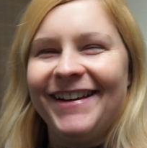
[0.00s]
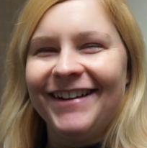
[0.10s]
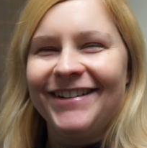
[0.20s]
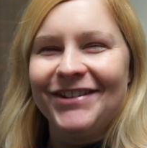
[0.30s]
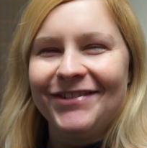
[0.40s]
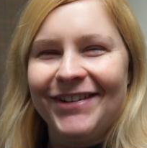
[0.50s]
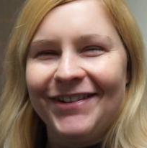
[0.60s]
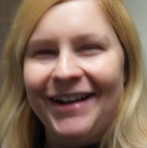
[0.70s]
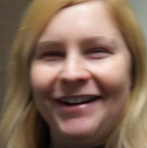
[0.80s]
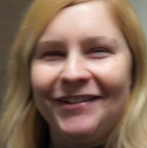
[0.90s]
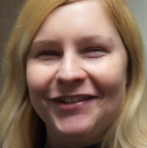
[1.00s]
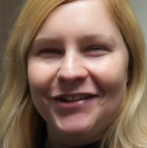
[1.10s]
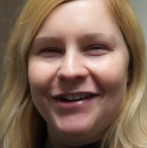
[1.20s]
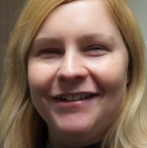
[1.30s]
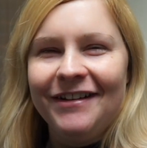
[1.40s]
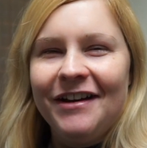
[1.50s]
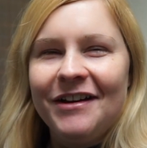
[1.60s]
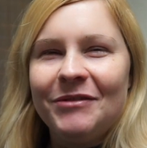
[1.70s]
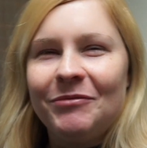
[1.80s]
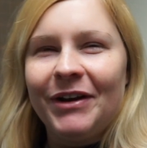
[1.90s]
I don't know how long,